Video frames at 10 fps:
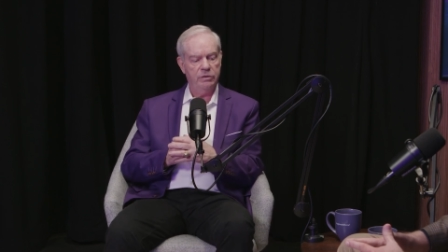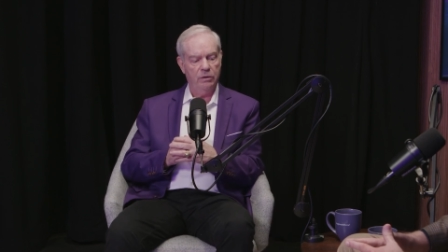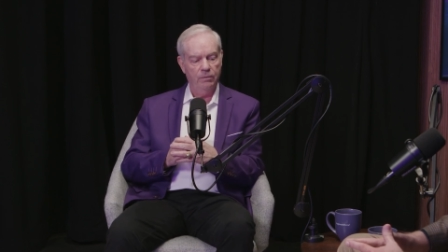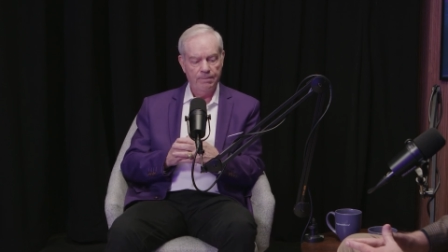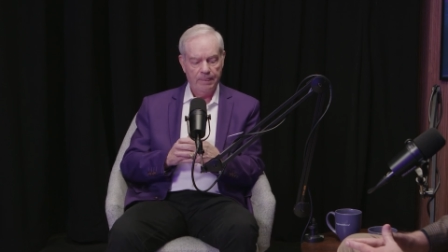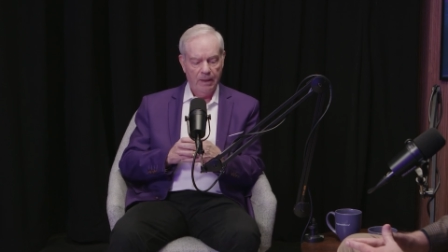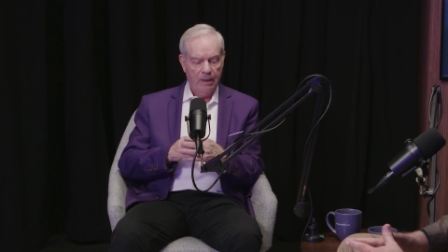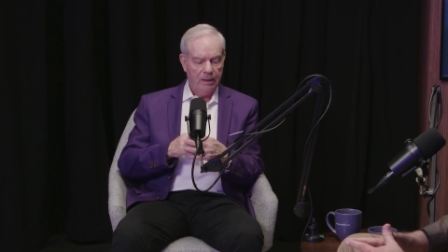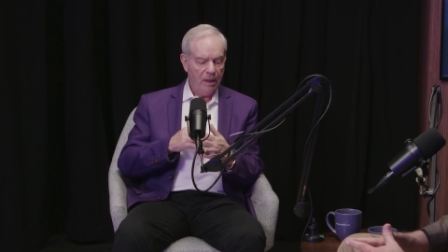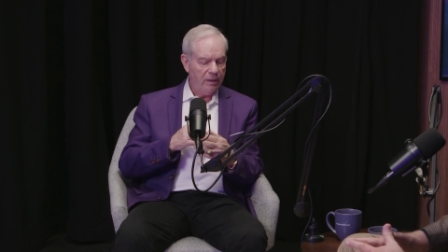So
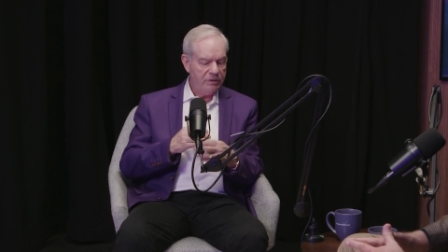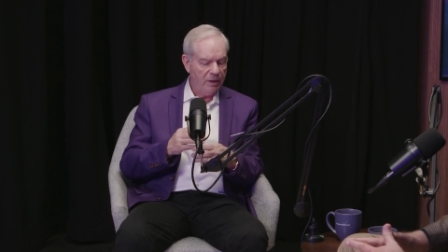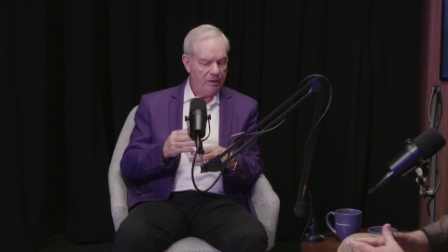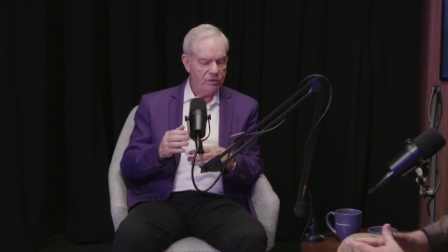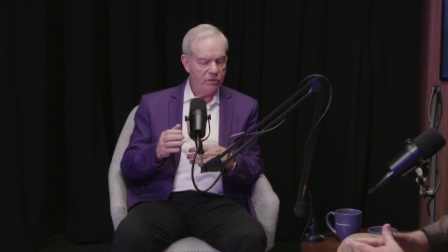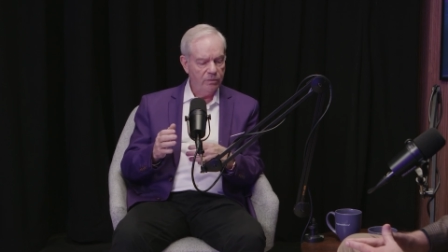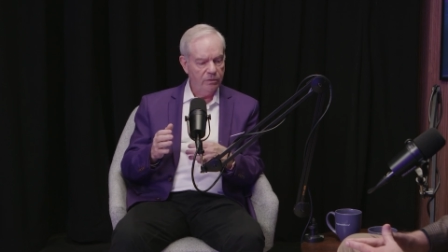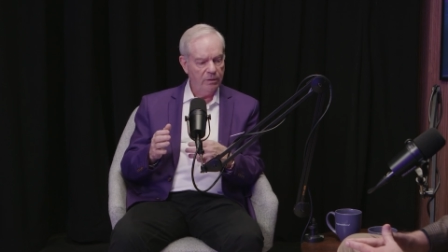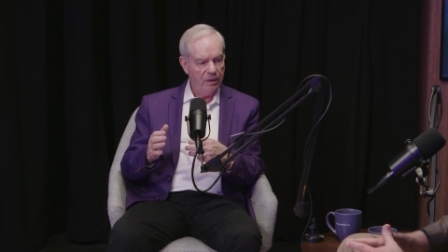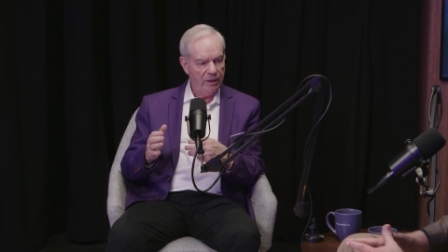kind of take us
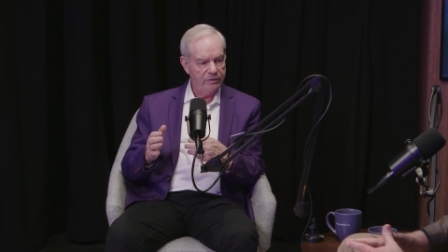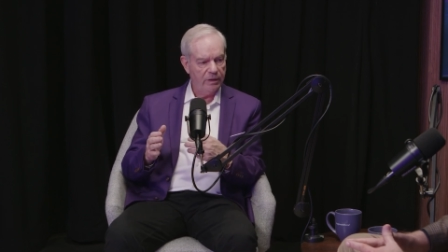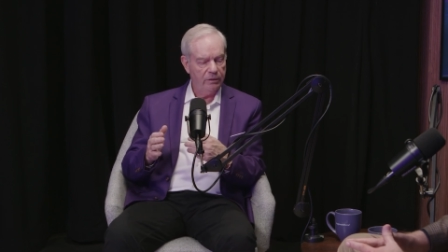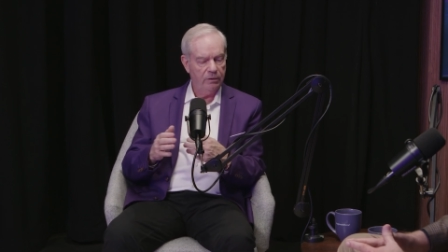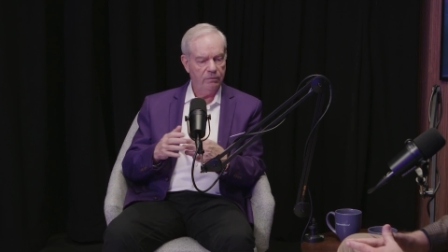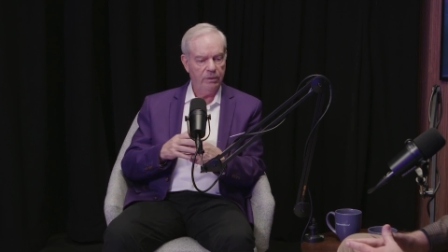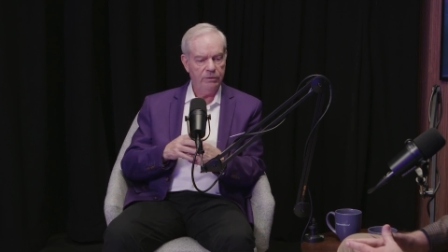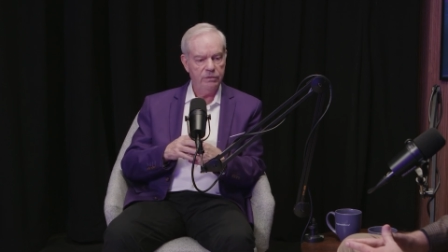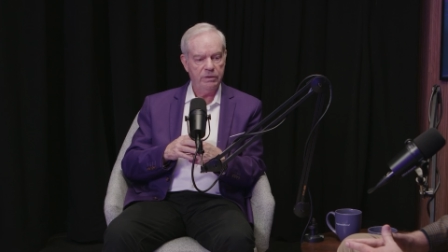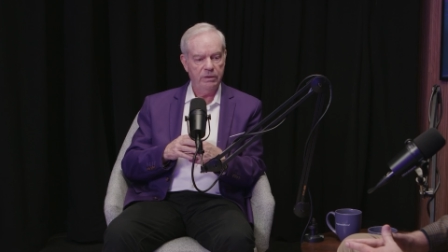through the life cycle of what
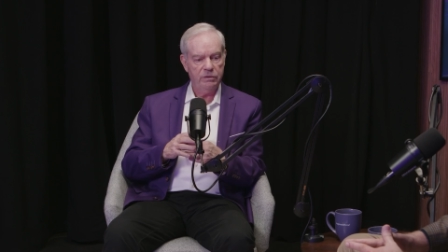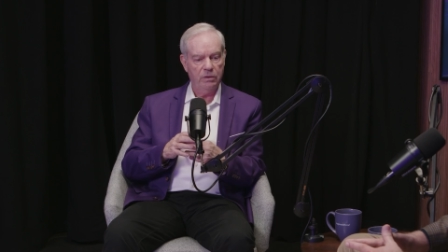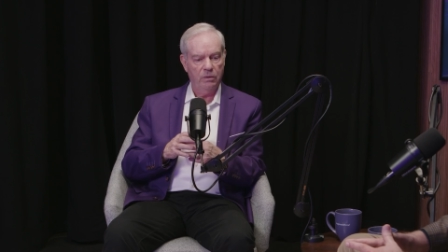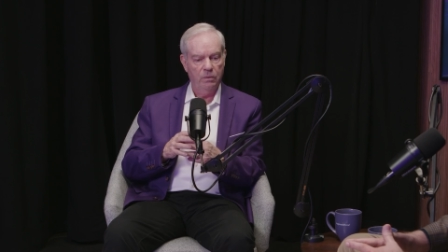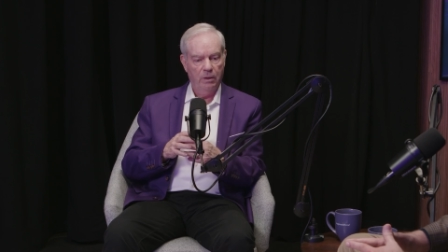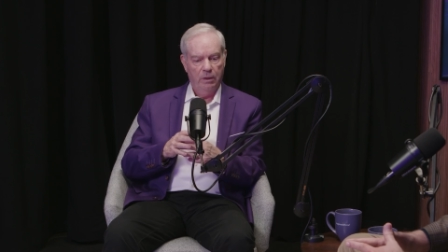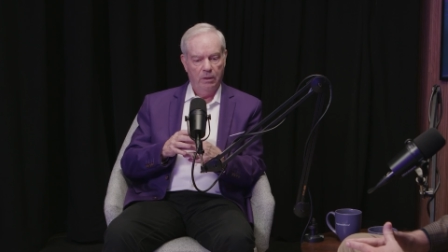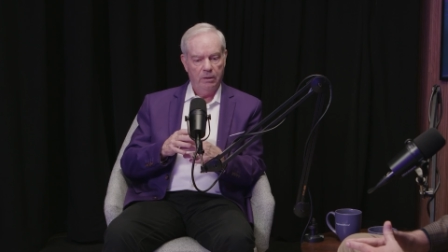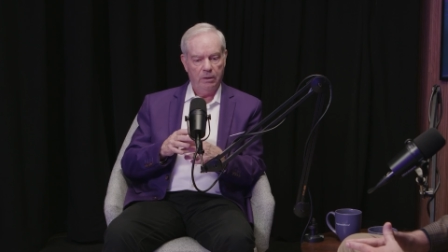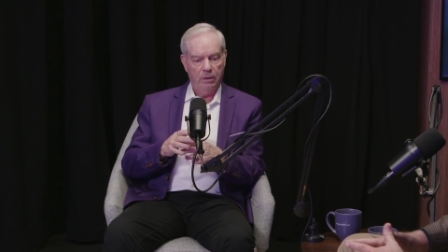you see. So
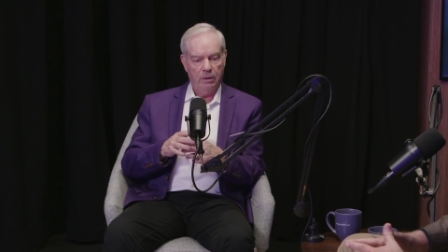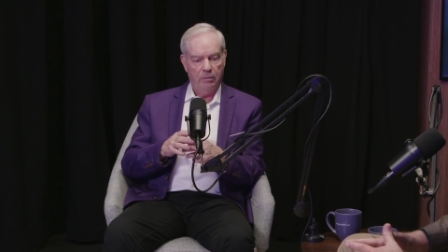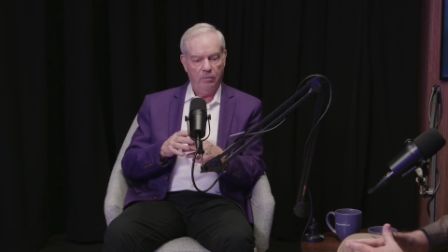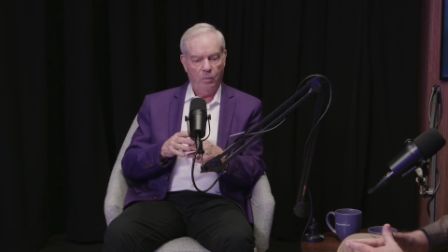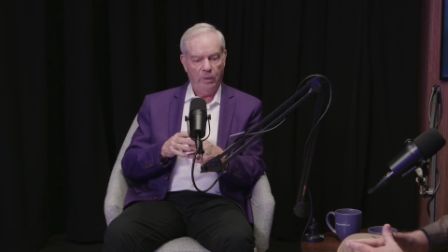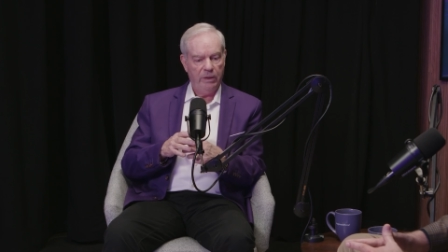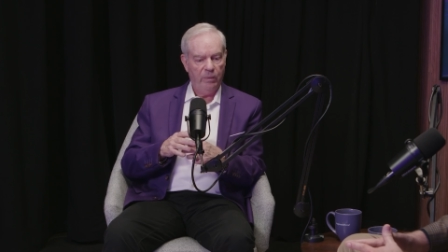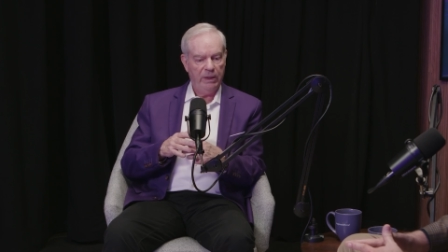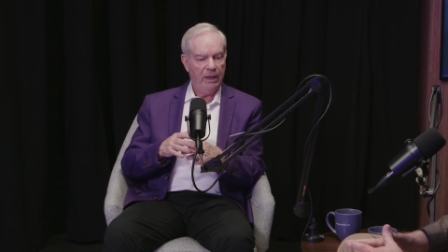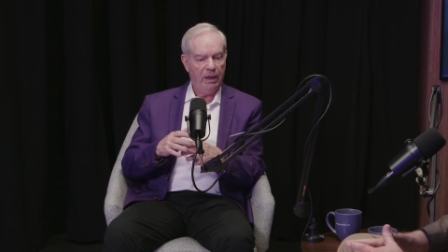
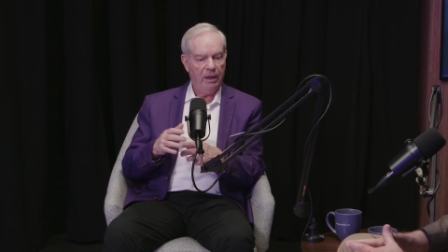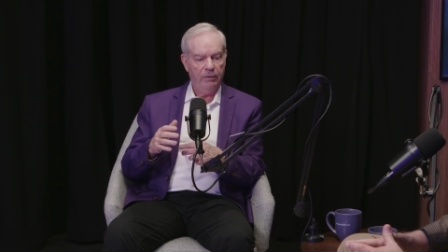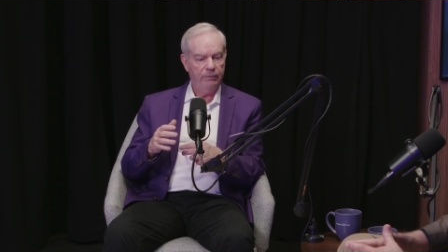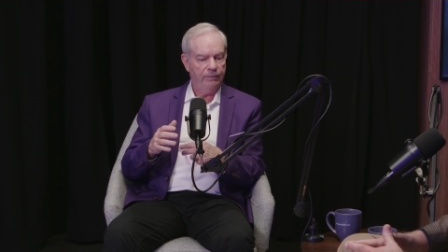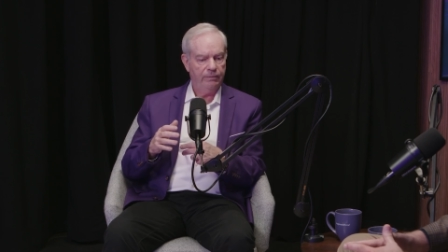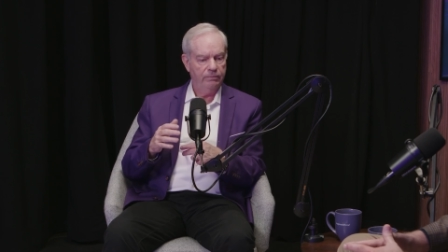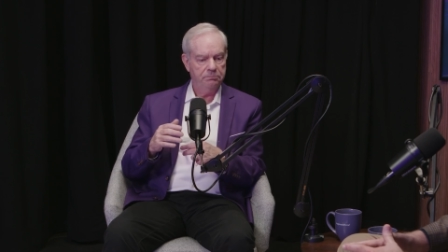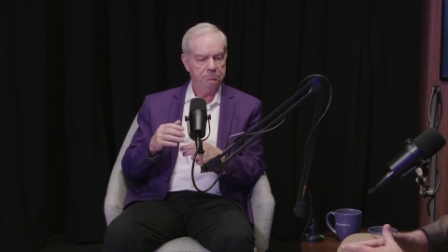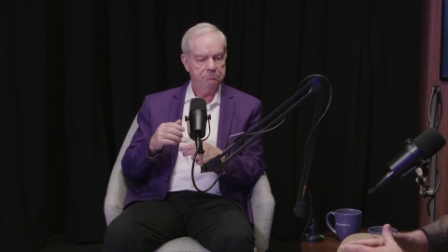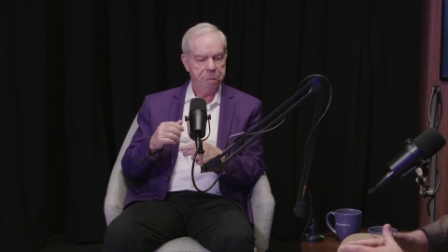we have,
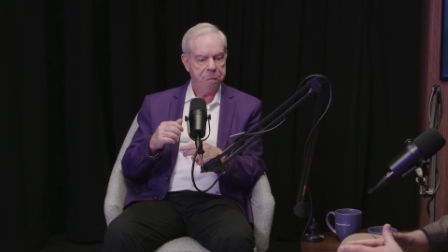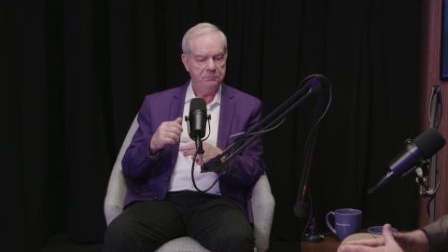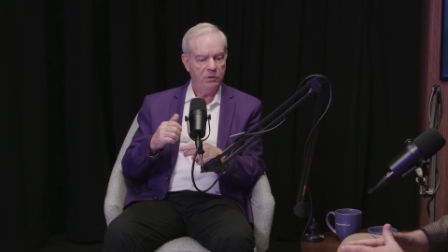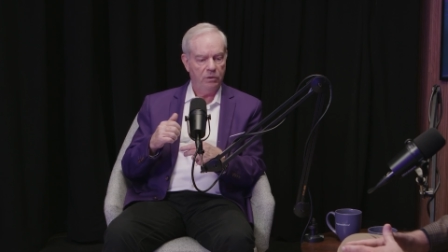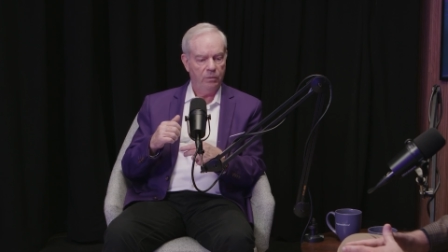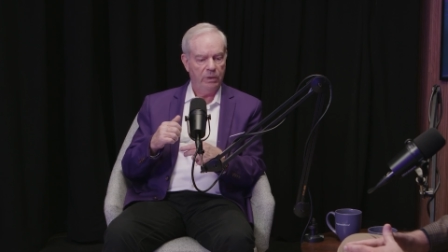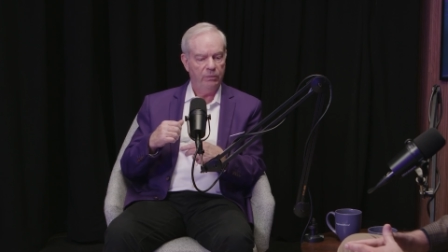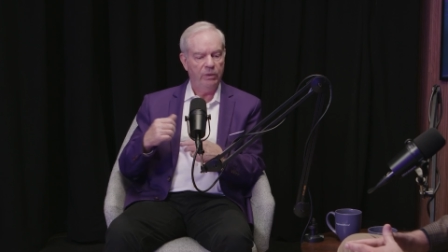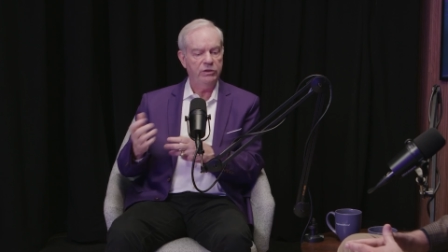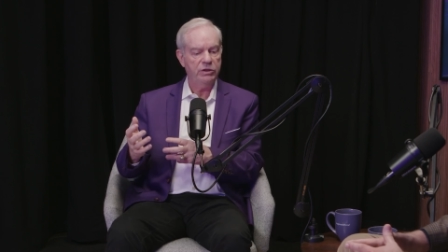
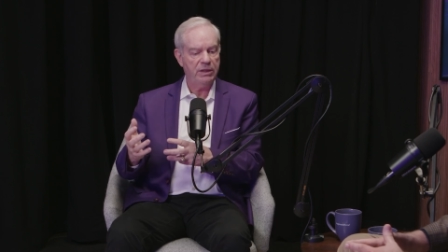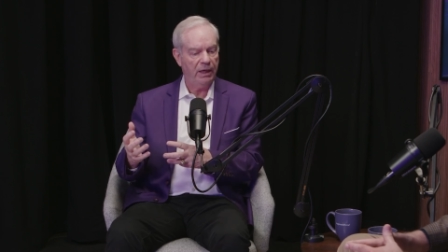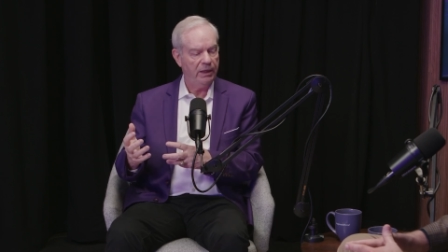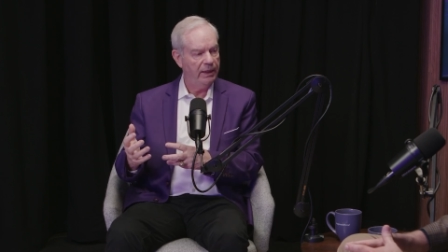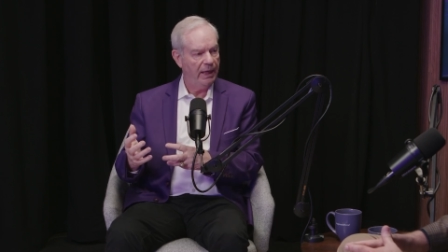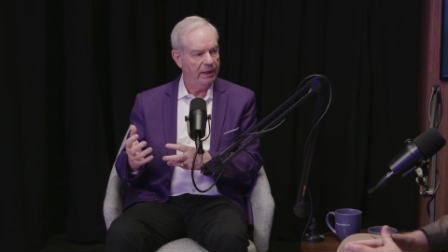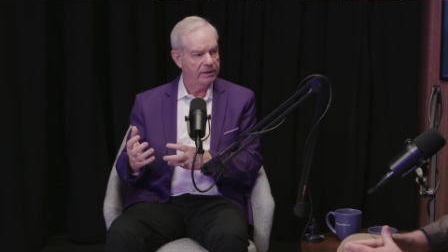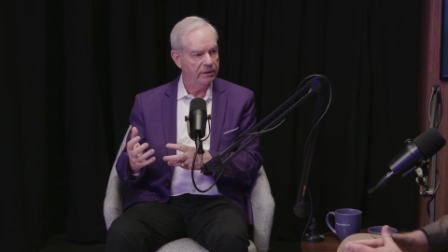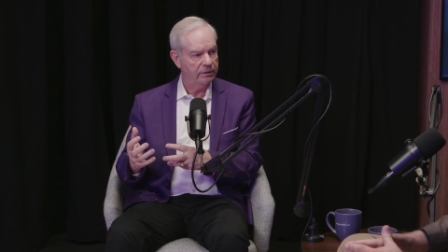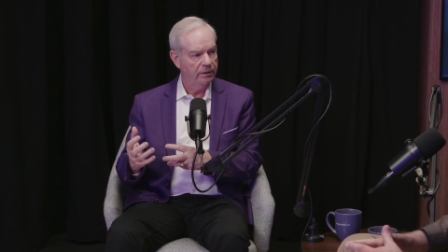we just had an
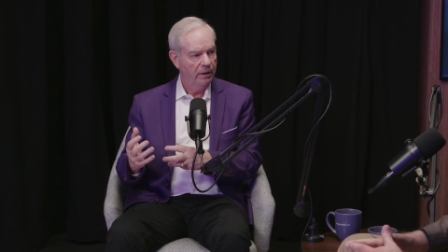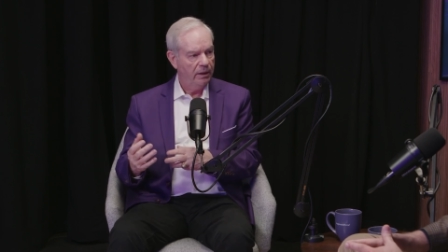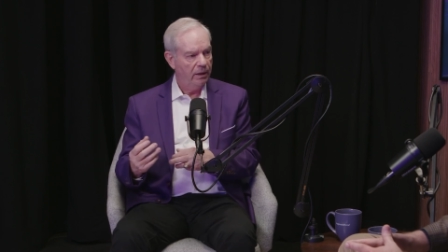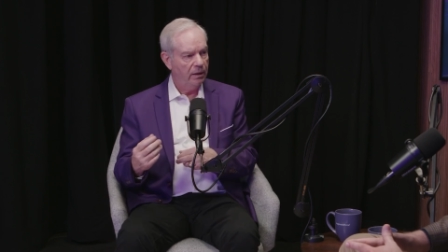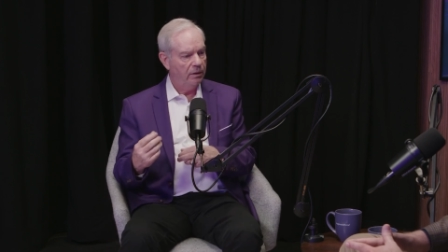accident. And